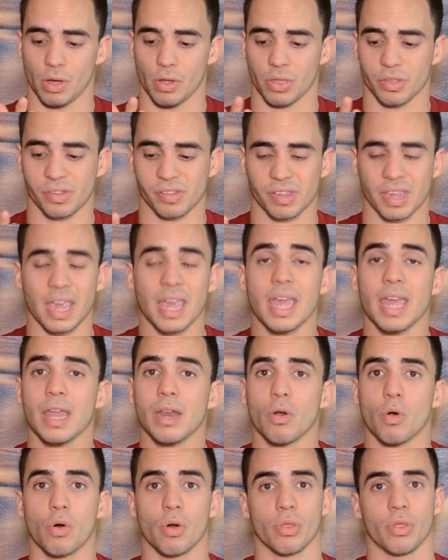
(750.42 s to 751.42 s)

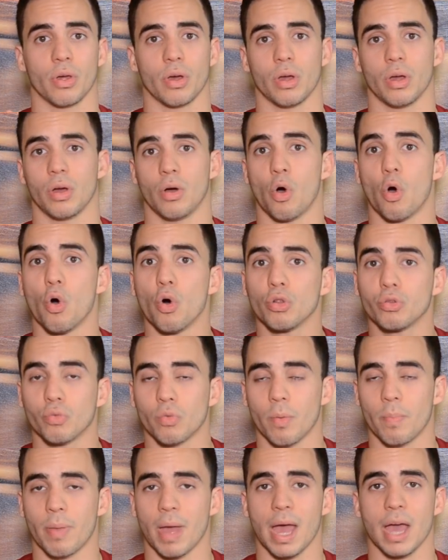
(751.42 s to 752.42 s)
skin or the old
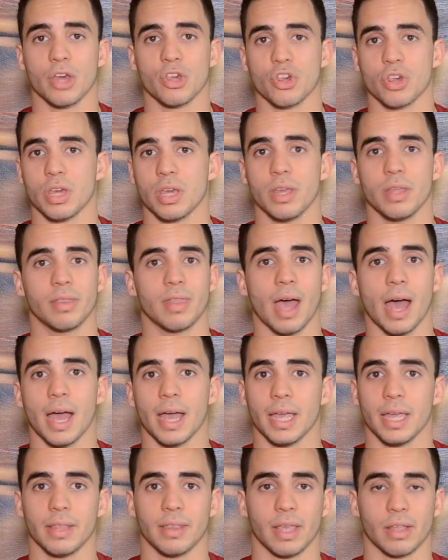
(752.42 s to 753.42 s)
Rapace
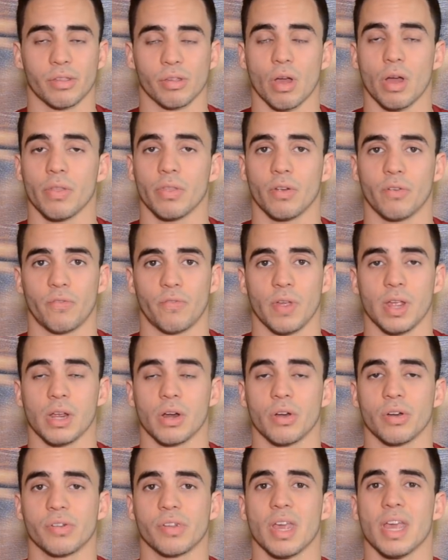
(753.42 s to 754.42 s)
diet that's on their
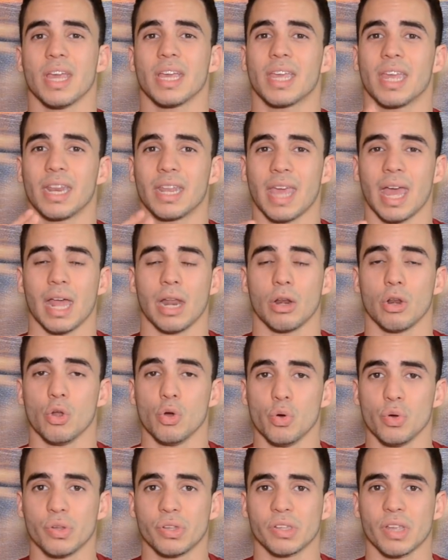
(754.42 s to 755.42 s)
fingers could get
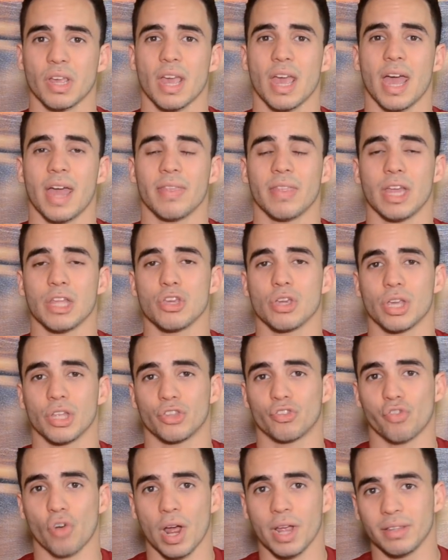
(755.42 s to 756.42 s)
loose, and then you
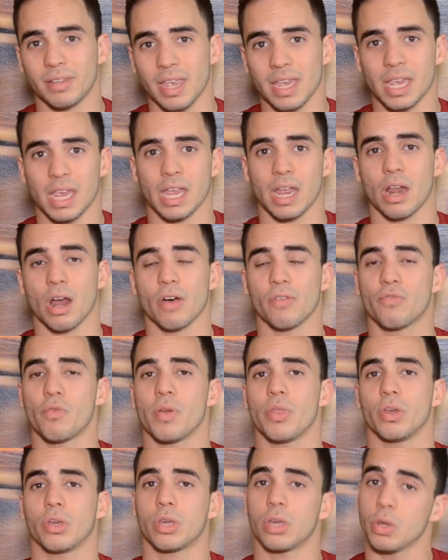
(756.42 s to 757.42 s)
could try taking it off
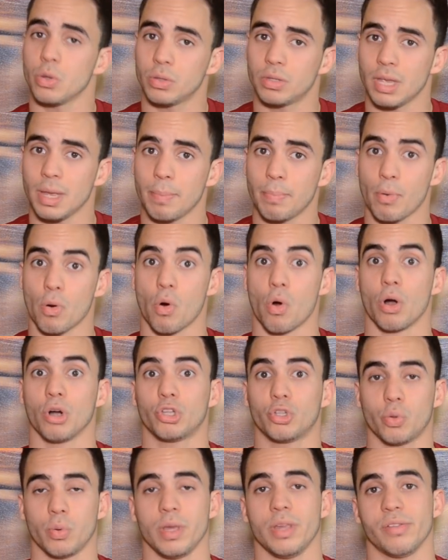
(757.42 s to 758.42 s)
with a Q-tip or
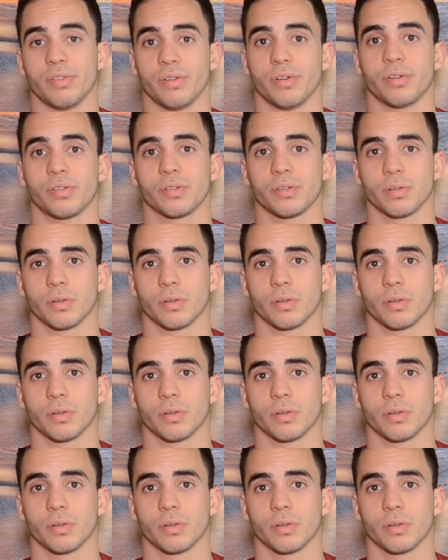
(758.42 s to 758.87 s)
tweezers.